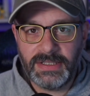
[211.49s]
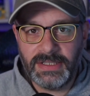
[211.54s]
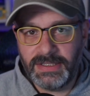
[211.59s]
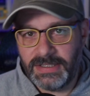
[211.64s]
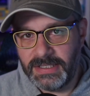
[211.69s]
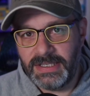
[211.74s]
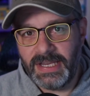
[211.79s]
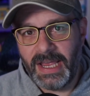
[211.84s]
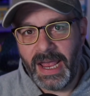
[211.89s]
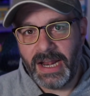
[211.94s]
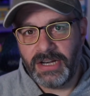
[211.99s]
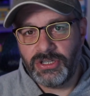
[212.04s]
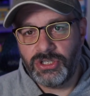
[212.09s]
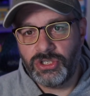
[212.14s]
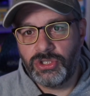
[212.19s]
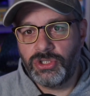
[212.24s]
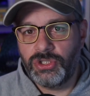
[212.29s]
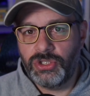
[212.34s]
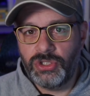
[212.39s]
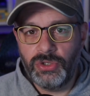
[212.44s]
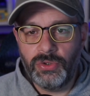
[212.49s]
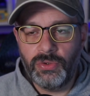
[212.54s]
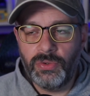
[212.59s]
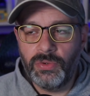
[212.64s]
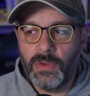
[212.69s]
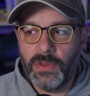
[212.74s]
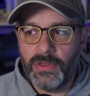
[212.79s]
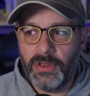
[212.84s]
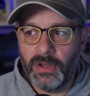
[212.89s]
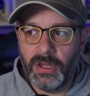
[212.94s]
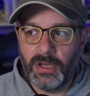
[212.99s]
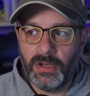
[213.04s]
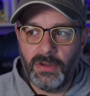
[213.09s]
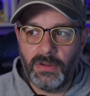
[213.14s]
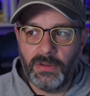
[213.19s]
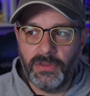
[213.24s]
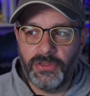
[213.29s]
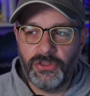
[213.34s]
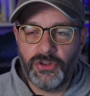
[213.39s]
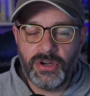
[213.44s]
It's attached to the
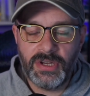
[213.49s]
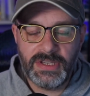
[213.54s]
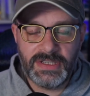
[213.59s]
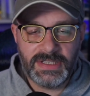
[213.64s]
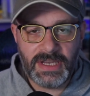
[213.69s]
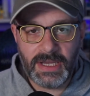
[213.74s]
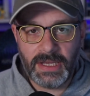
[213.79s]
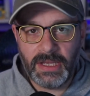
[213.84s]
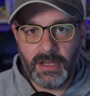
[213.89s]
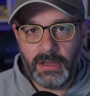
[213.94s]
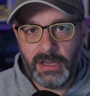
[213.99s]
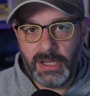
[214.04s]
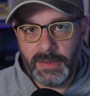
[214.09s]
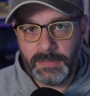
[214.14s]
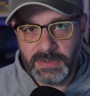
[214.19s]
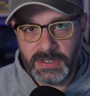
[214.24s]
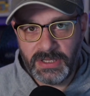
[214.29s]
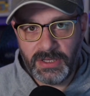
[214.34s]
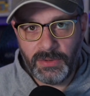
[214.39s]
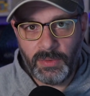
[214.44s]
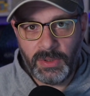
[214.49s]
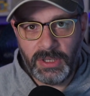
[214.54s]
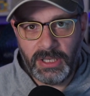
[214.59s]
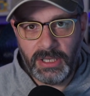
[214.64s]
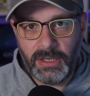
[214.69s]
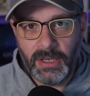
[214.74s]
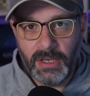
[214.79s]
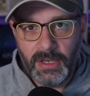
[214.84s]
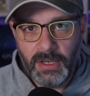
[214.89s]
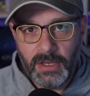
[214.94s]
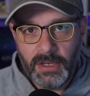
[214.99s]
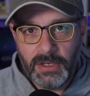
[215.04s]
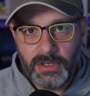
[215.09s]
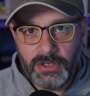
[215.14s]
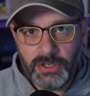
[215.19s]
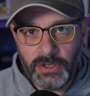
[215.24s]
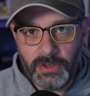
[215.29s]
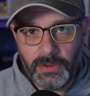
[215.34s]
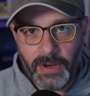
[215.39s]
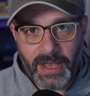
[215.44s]
little thirty second clips that we
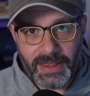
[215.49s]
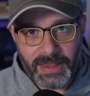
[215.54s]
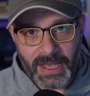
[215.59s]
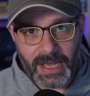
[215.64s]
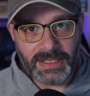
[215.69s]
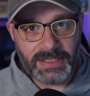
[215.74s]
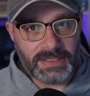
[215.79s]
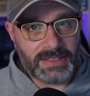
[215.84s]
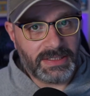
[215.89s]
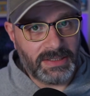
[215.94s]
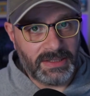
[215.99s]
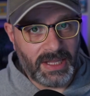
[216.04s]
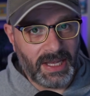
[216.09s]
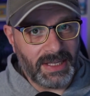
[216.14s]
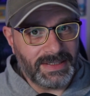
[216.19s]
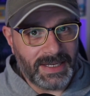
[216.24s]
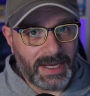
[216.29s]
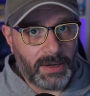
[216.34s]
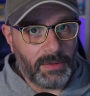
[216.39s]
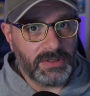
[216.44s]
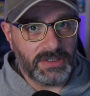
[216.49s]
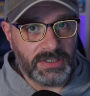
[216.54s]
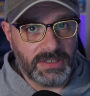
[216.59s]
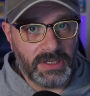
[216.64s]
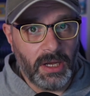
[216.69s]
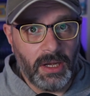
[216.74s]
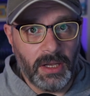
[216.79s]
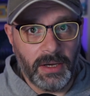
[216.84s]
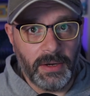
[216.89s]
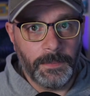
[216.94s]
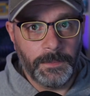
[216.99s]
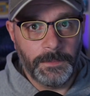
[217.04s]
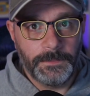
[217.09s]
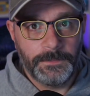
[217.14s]
do. And that's, that's how it's done.